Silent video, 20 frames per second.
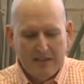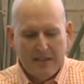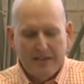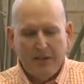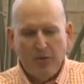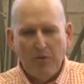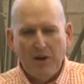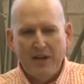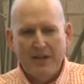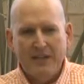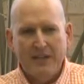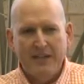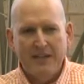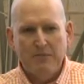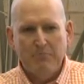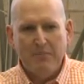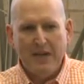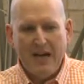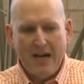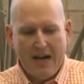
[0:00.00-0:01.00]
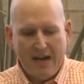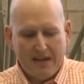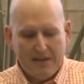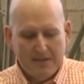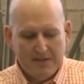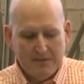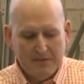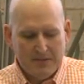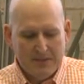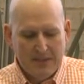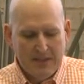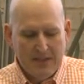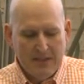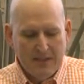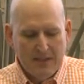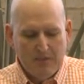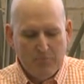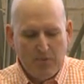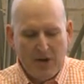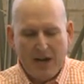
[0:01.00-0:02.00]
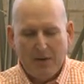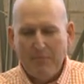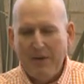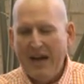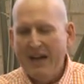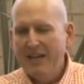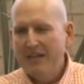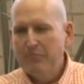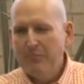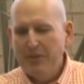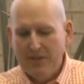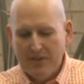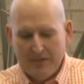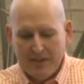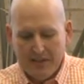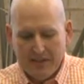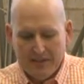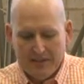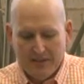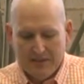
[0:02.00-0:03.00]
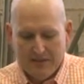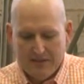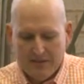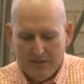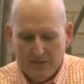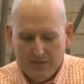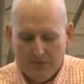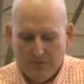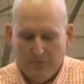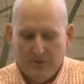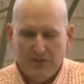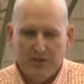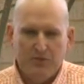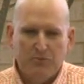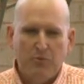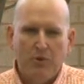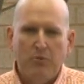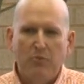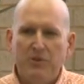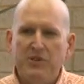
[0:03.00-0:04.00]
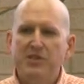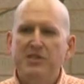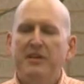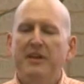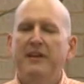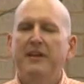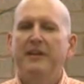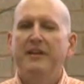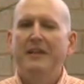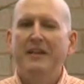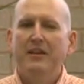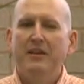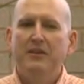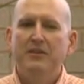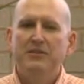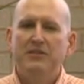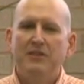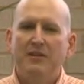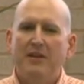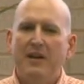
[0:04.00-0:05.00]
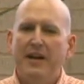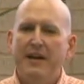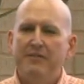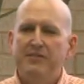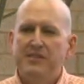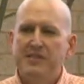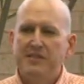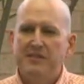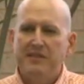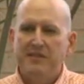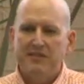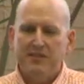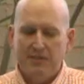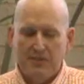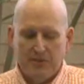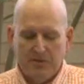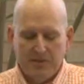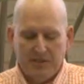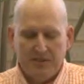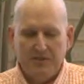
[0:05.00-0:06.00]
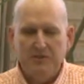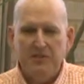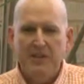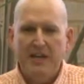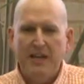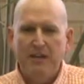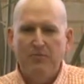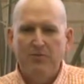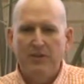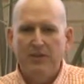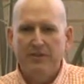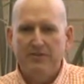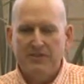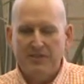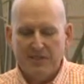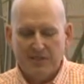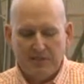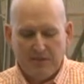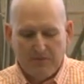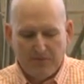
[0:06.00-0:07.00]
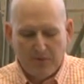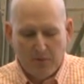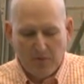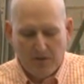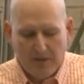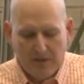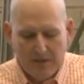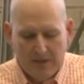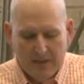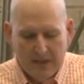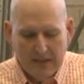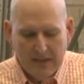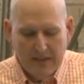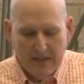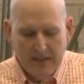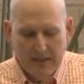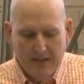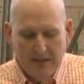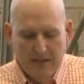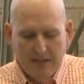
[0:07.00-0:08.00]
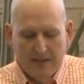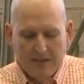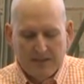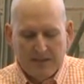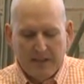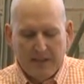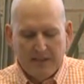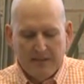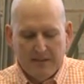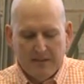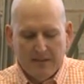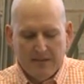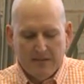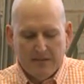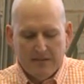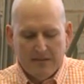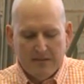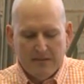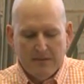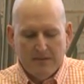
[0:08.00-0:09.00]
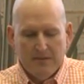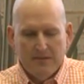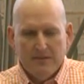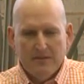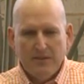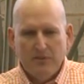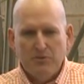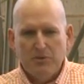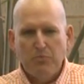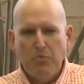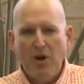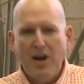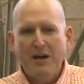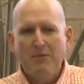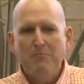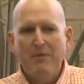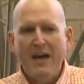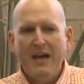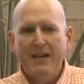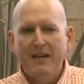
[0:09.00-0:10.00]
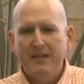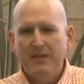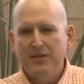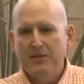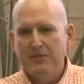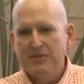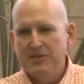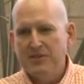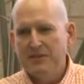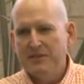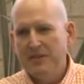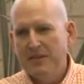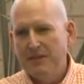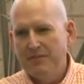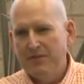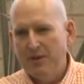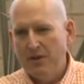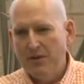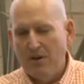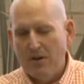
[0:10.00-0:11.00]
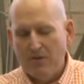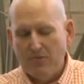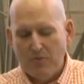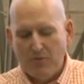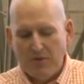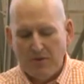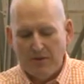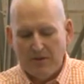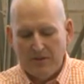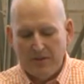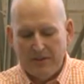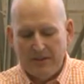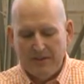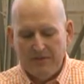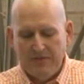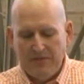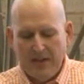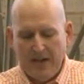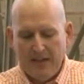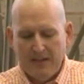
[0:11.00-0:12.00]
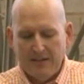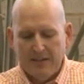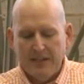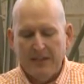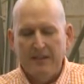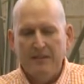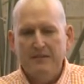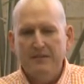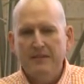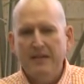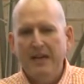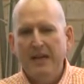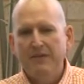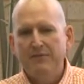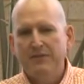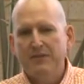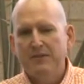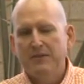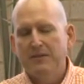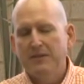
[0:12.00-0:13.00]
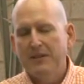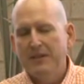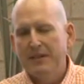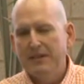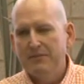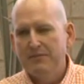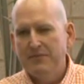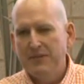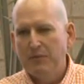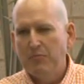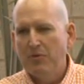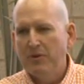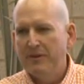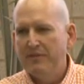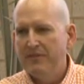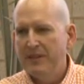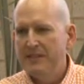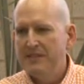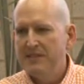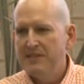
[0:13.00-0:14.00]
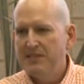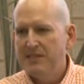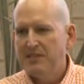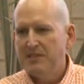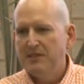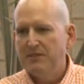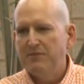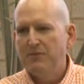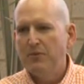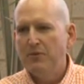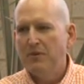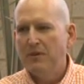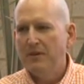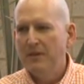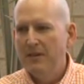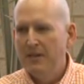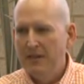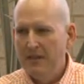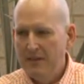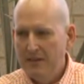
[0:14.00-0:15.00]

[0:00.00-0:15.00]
and they wanted to get them back. Pragmatic period, which is what we're studying here, July of 62 to January of 64, said there was pragmatic use of the hard war. And then finally, after February of 1864,